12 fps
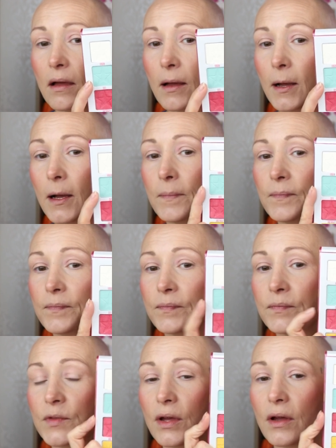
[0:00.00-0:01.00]

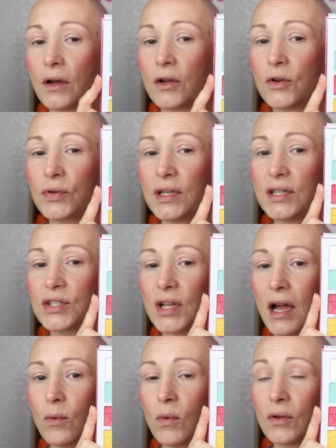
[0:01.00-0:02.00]
Um, the crease
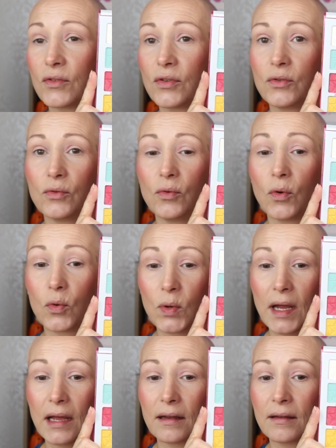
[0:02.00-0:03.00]
I want to do
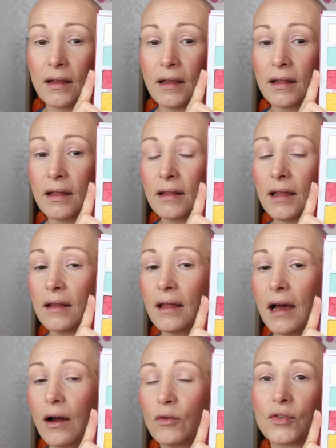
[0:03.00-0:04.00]
red, and then
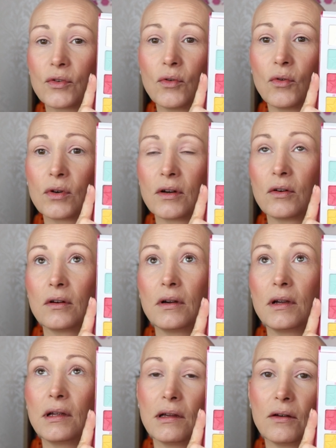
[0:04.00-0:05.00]
the outer corner,
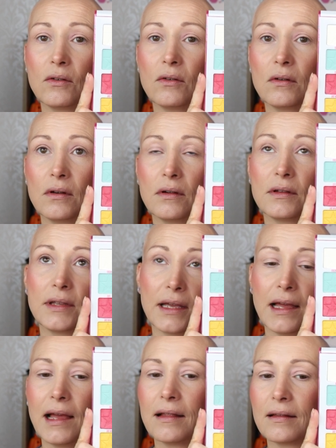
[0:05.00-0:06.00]

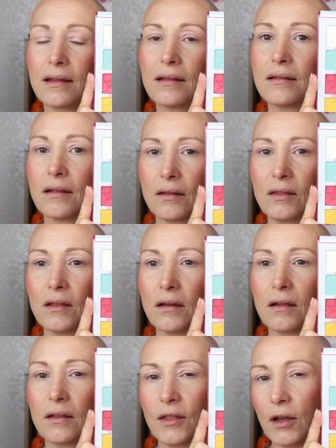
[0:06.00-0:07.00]
yeah, and the,
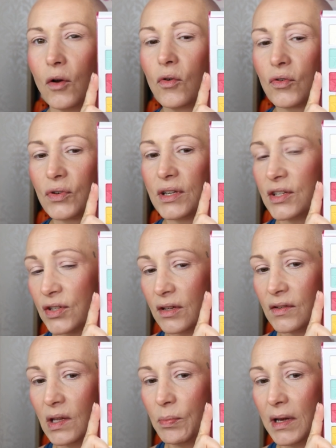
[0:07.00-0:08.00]
the, the low crease
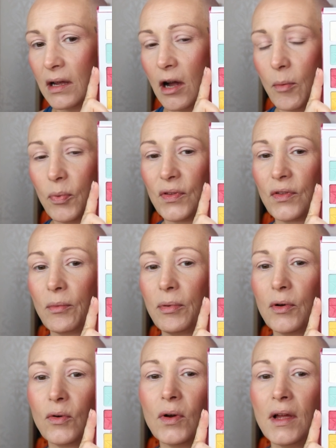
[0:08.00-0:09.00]
deepening up with the
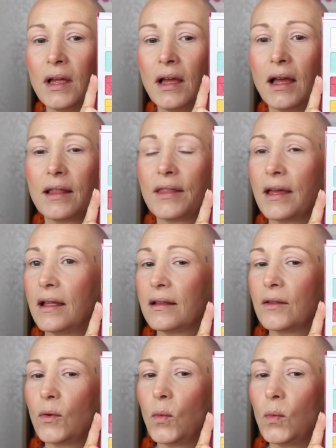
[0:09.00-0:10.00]
blue, and
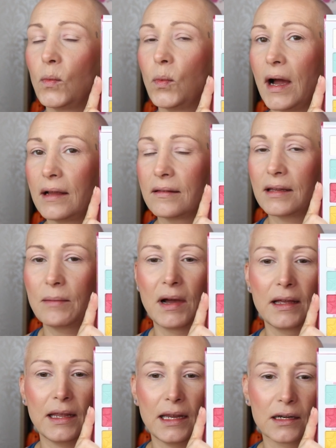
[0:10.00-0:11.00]
then the white in
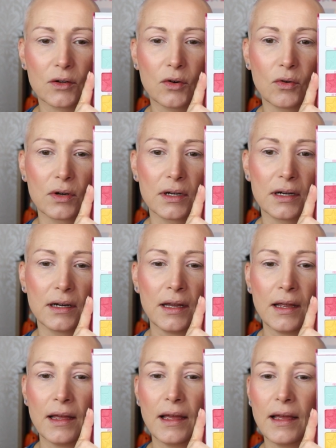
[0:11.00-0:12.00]
my inner corner,
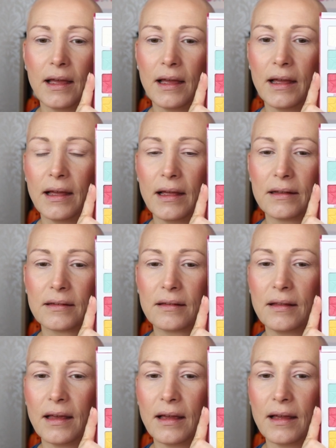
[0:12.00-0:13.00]
and
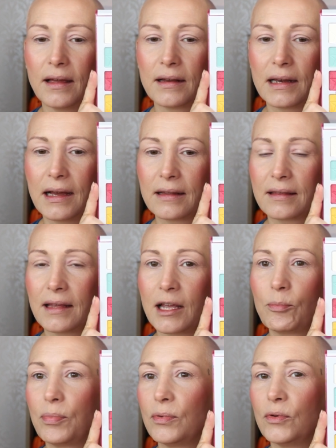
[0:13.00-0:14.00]
then I
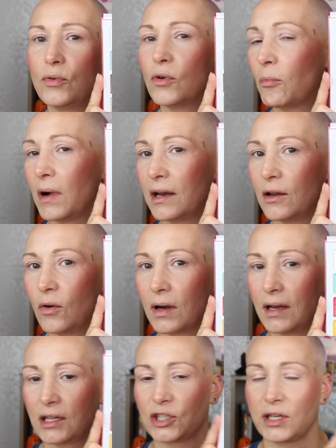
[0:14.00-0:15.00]
think blue on my
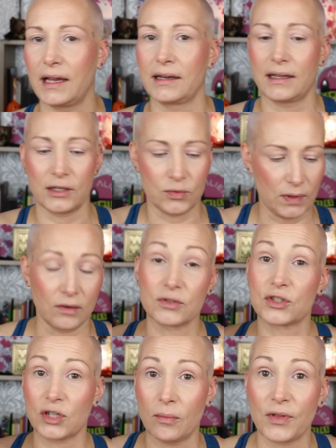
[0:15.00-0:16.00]
lower lash line as well.
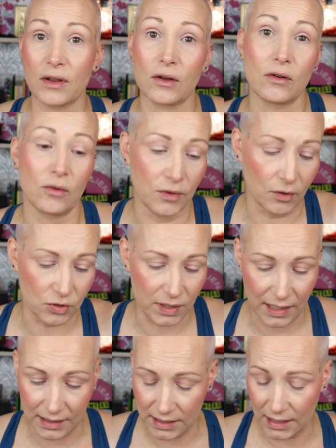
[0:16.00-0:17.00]
Something along those
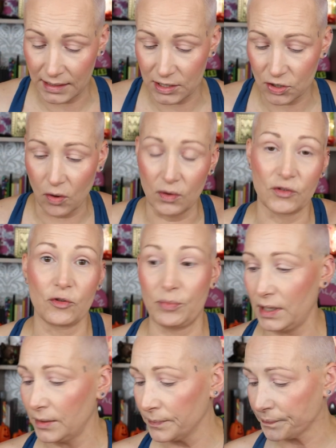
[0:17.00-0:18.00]
lines it is going to
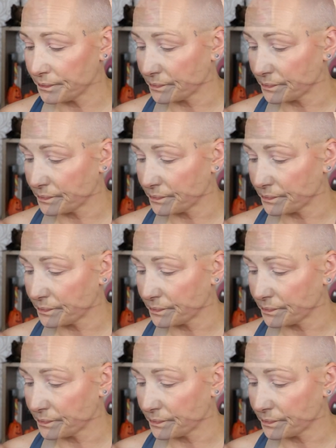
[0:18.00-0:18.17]
be.